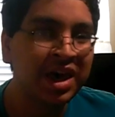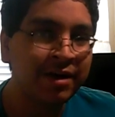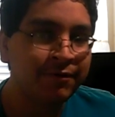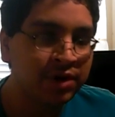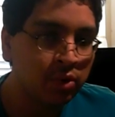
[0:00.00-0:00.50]

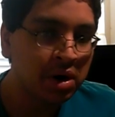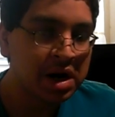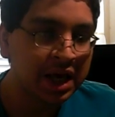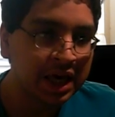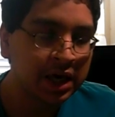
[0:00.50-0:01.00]
If he
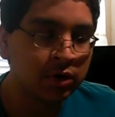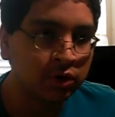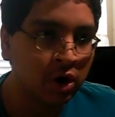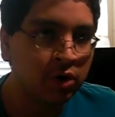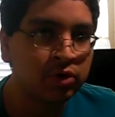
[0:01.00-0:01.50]
wanted to kill
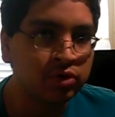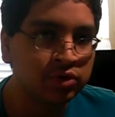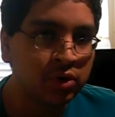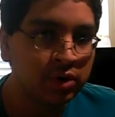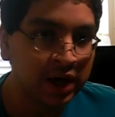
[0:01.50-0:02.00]
Goku,